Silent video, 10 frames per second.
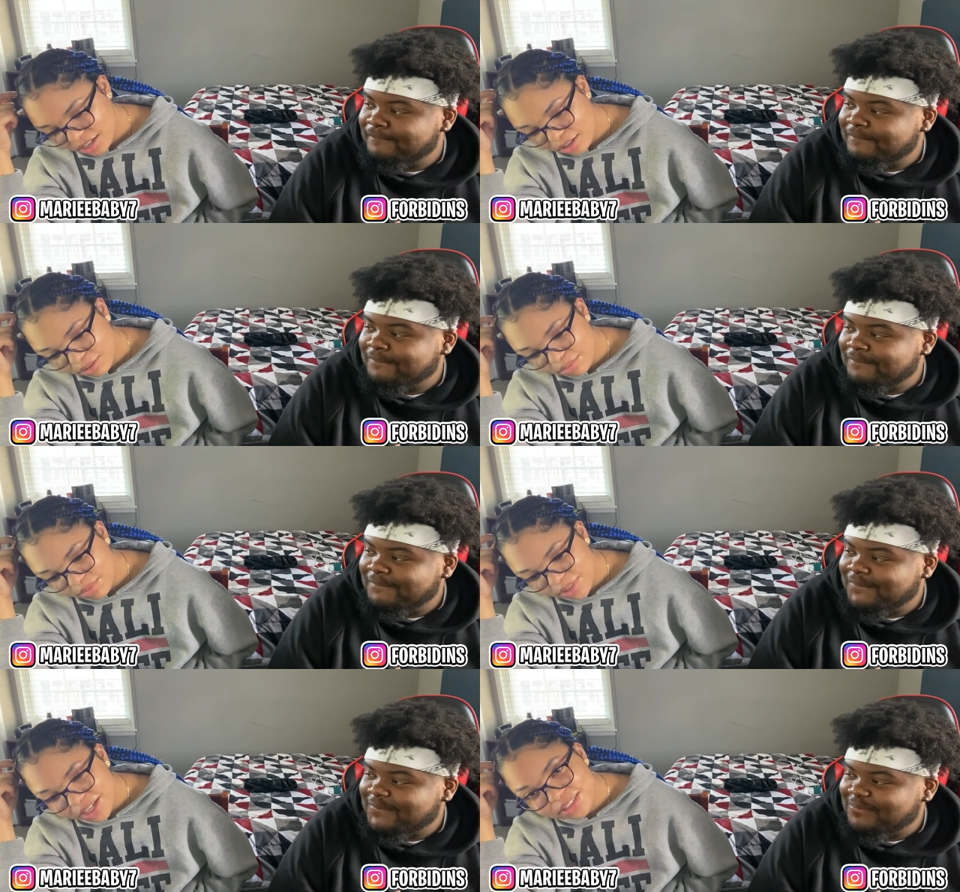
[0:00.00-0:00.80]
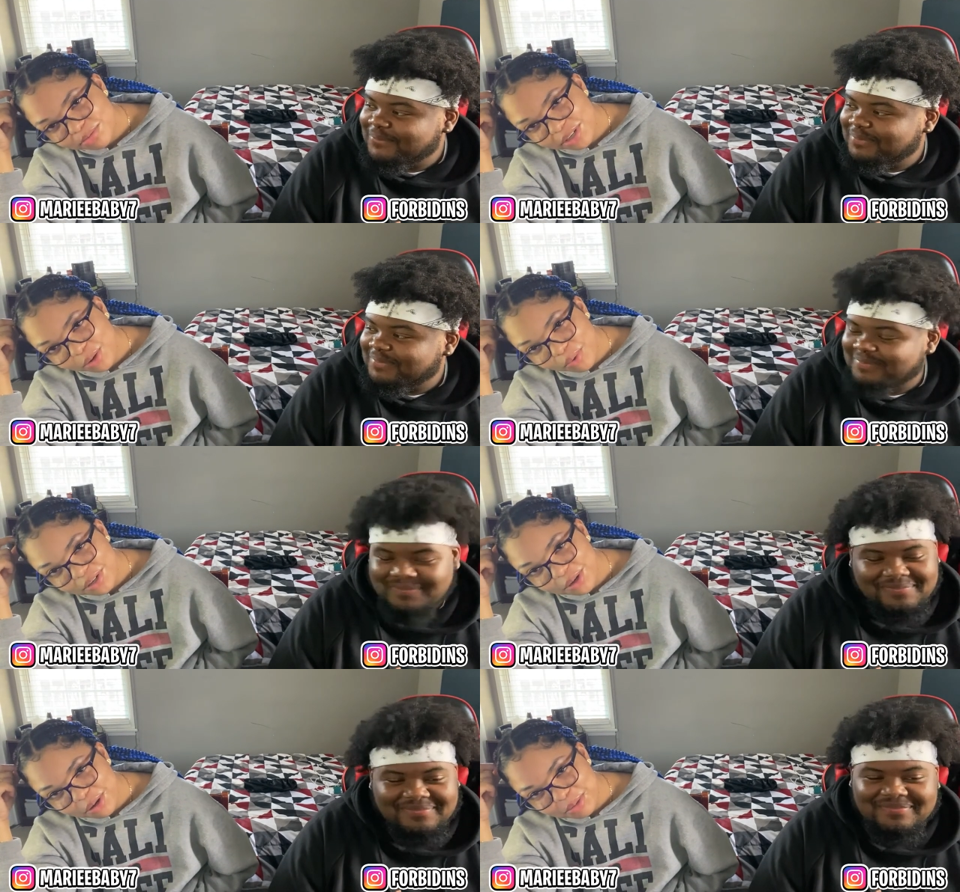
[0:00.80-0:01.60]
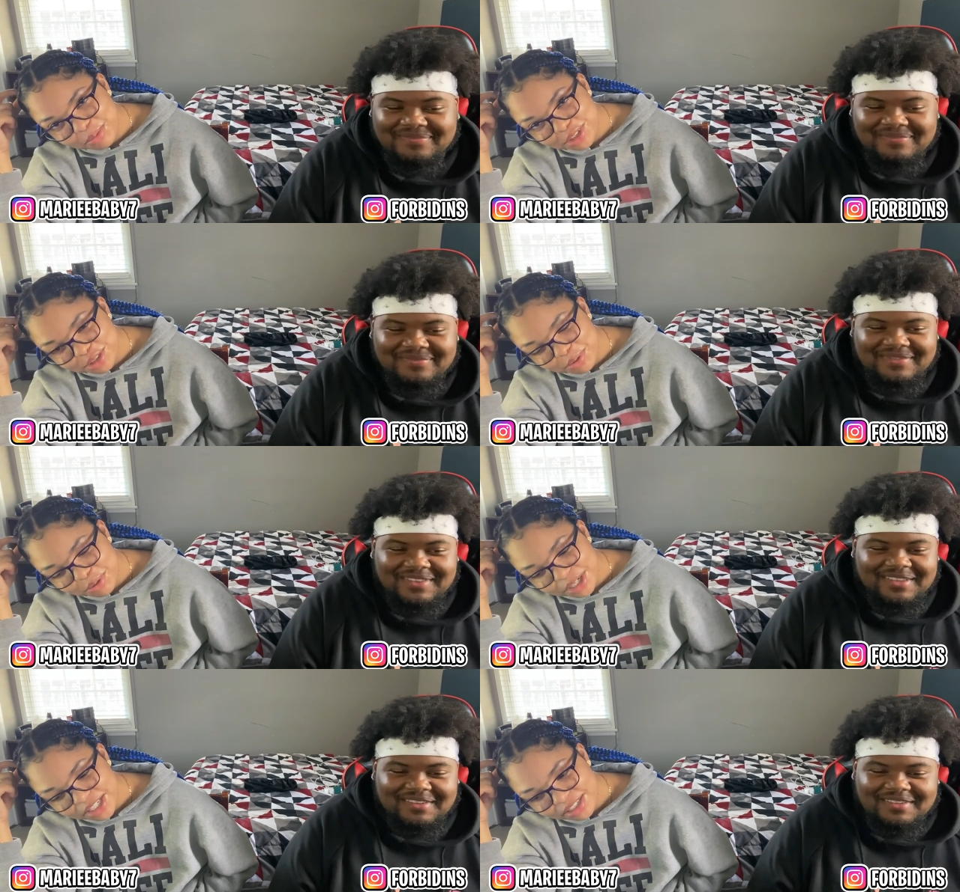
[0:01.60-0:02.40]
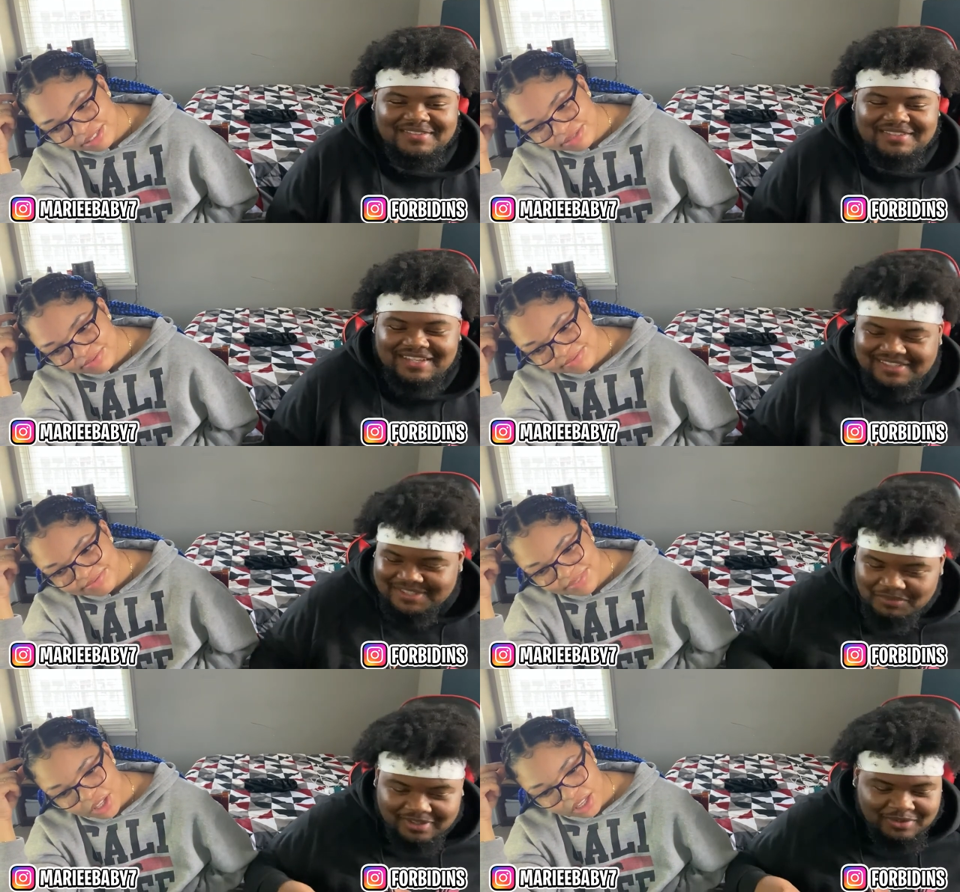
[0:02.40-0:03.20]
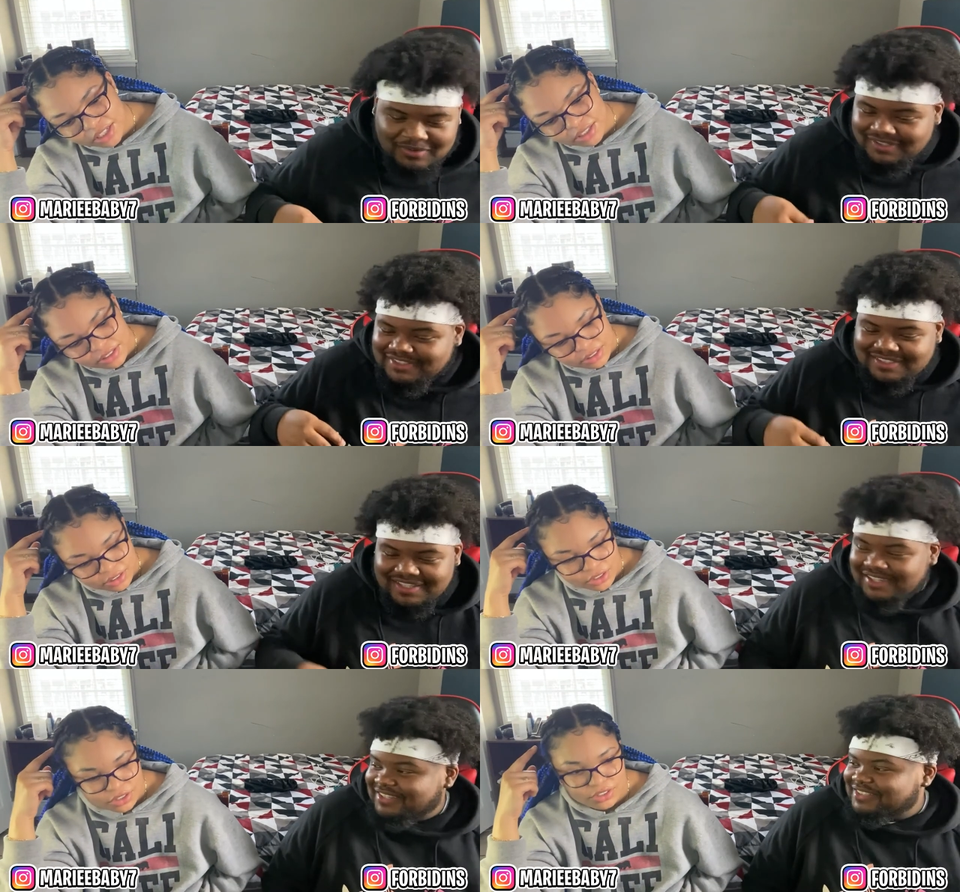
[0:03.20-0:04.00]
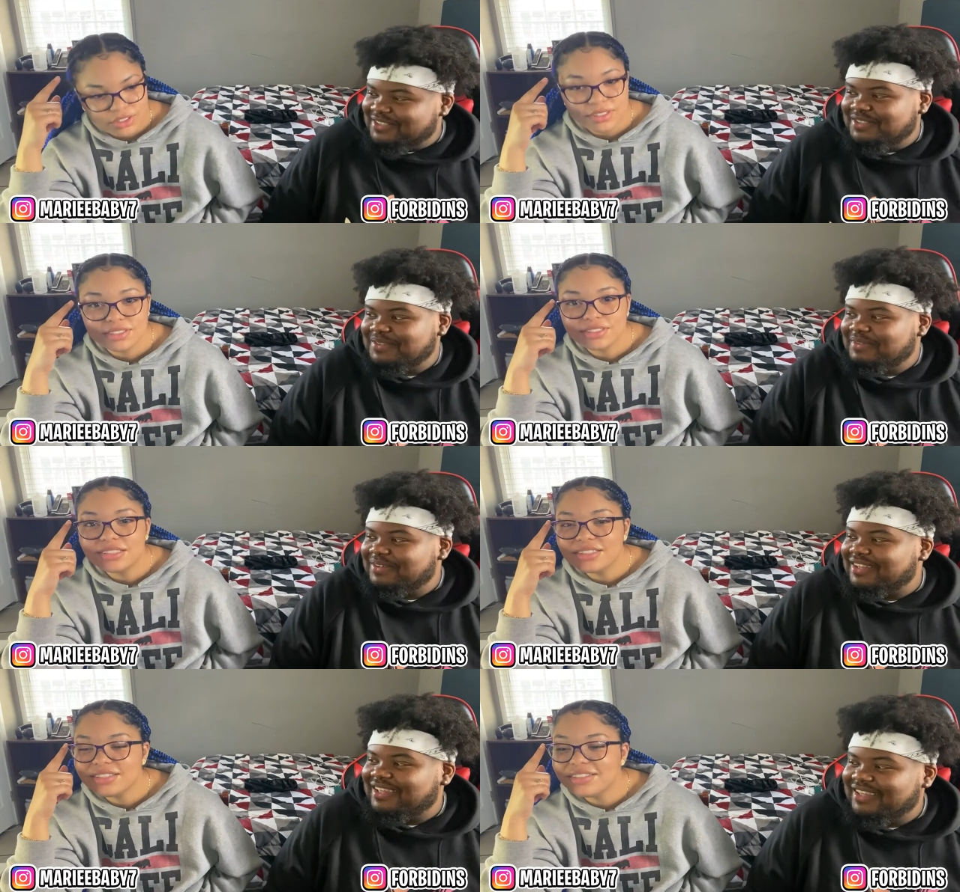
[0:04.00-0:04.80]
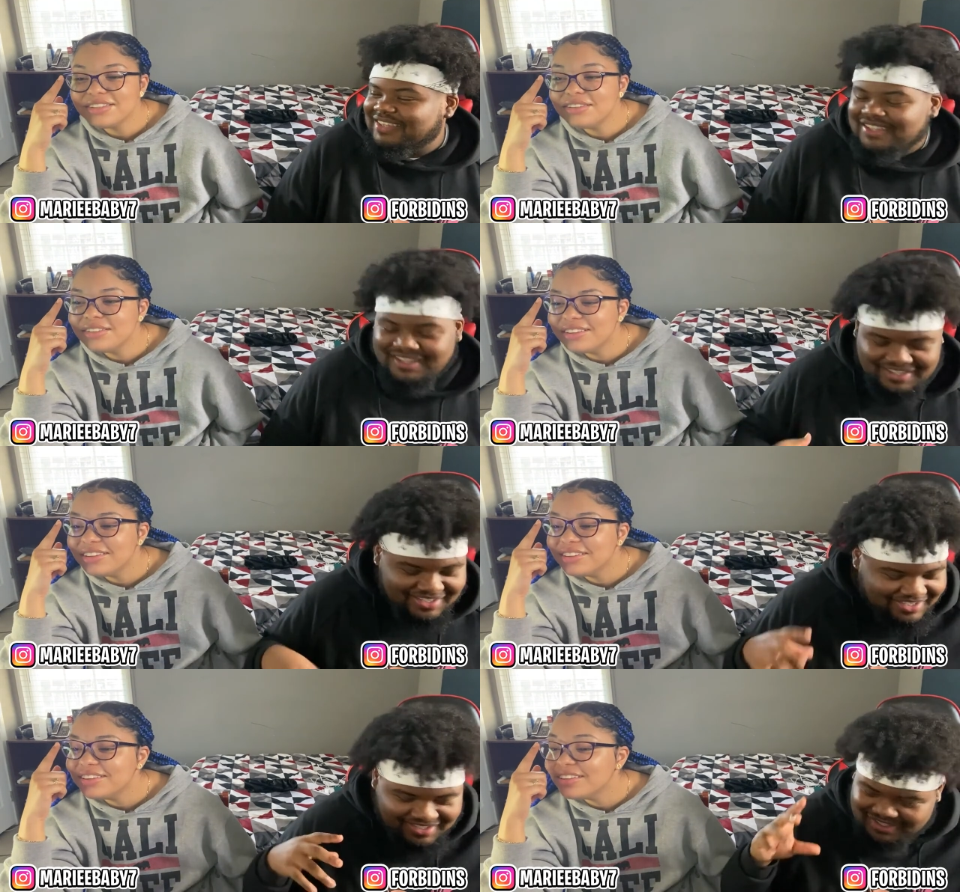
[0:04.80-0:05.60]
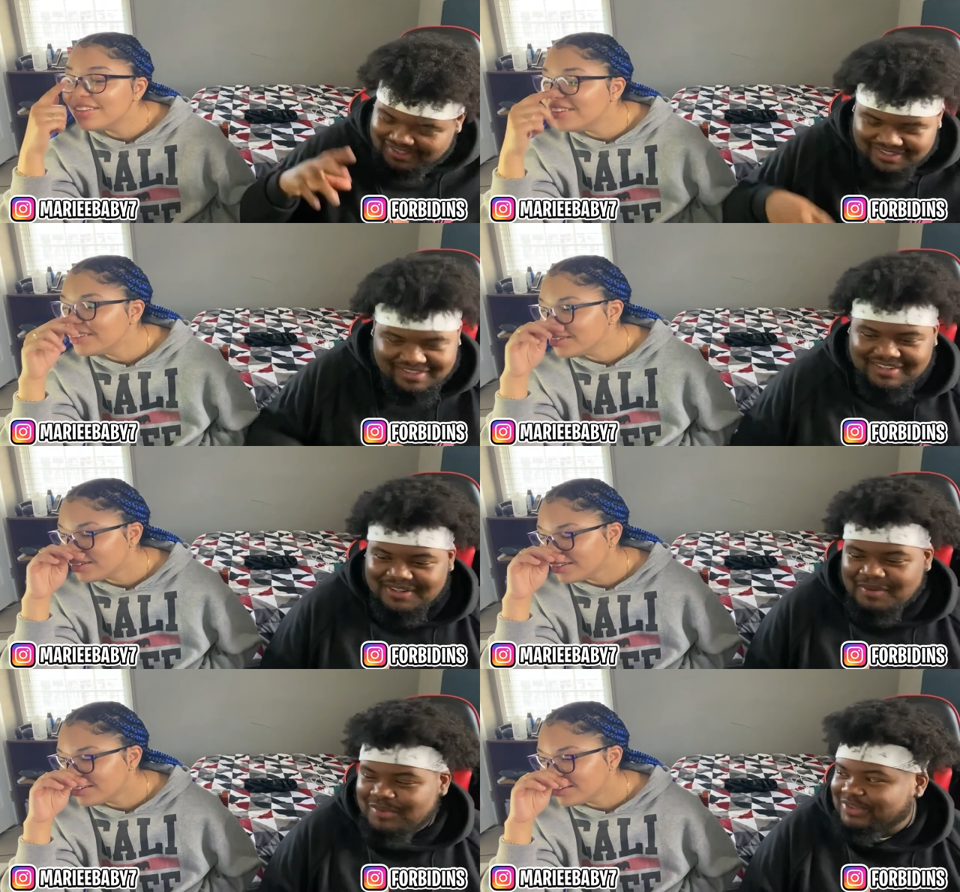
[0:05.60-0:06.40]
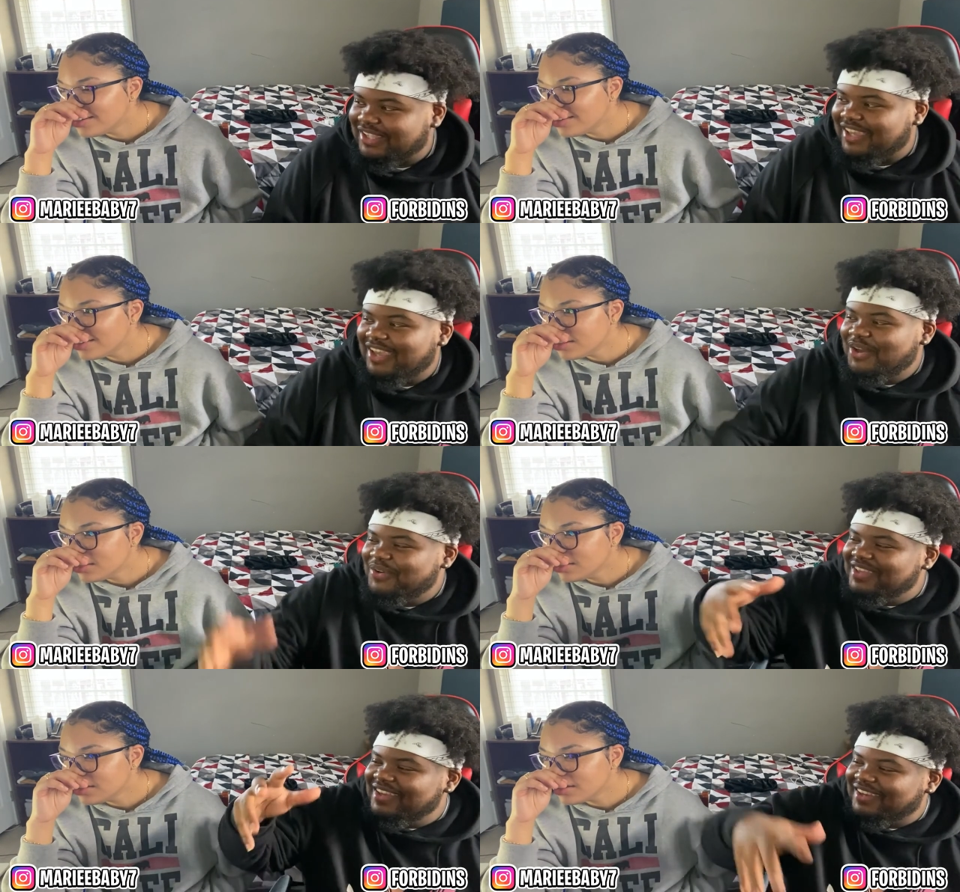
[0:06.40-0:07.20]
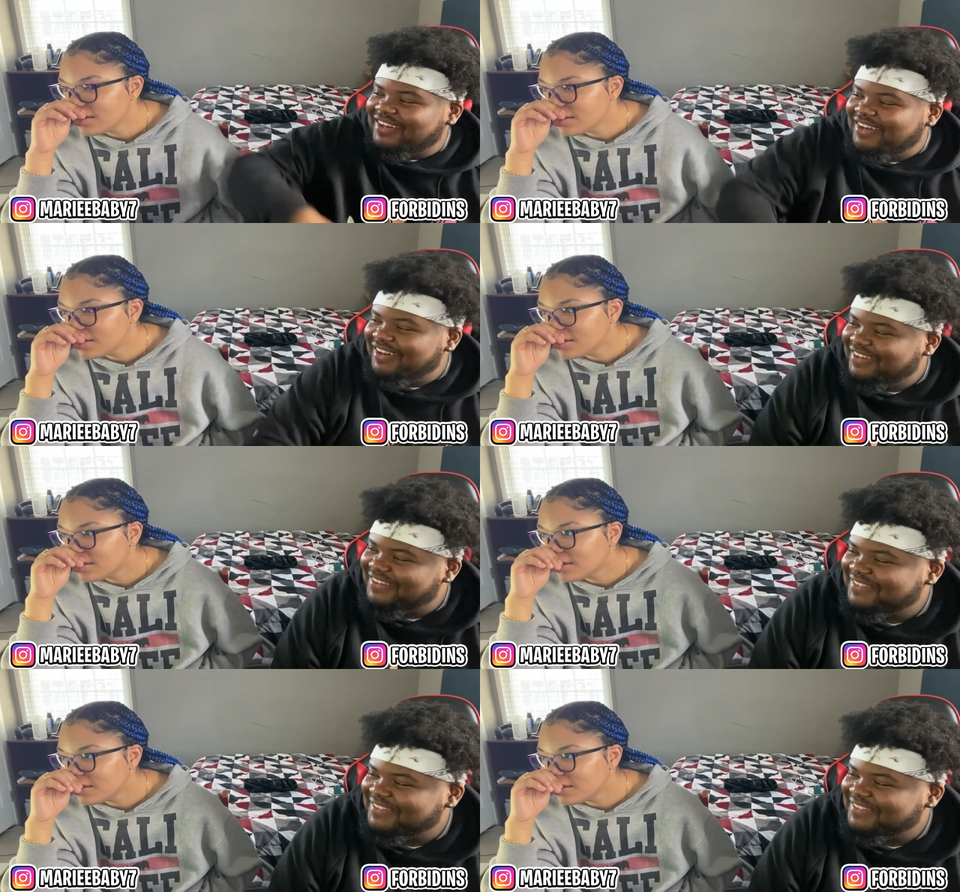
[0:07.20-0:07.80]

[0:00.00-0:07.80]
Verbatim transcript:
Speaker 1: Um, it's been the one and only Bougie Mariee.
Speaker 2: You see, I see what's across the stage. You see, I am like, yeah. And I was like, hell yeah, cuz.